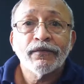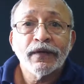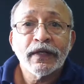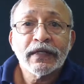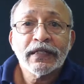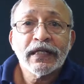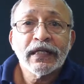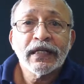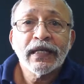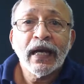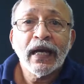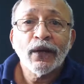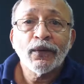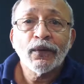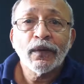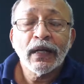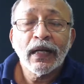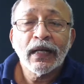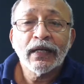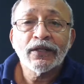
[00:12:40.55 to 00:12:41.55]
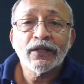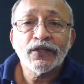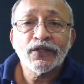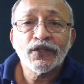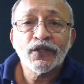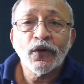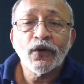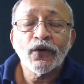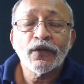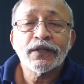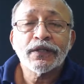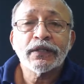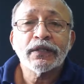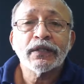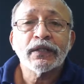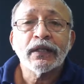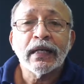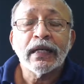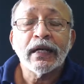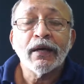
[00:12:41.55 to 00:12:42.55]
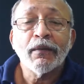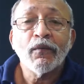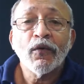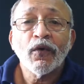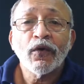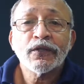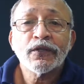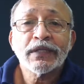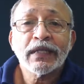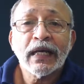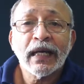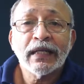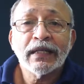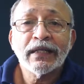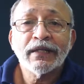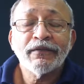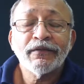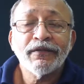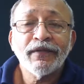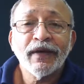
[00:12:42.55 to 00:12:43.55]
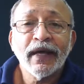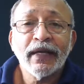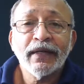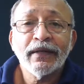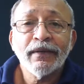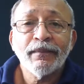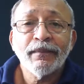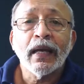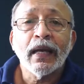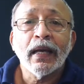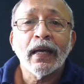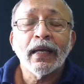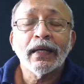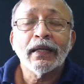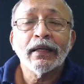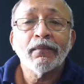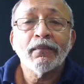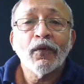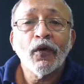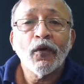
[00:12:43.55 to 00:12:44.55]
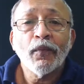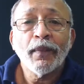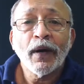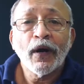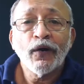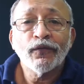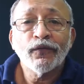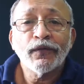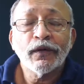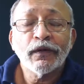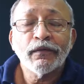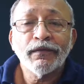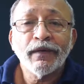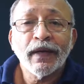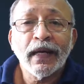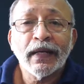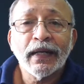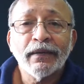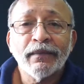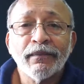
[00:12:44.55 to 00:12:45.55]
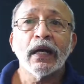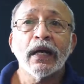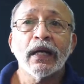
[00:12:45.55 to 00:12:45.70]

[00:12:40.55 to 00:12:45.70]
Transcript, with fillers: Firstly, I would like to source a more silent fan and a more powerful fan.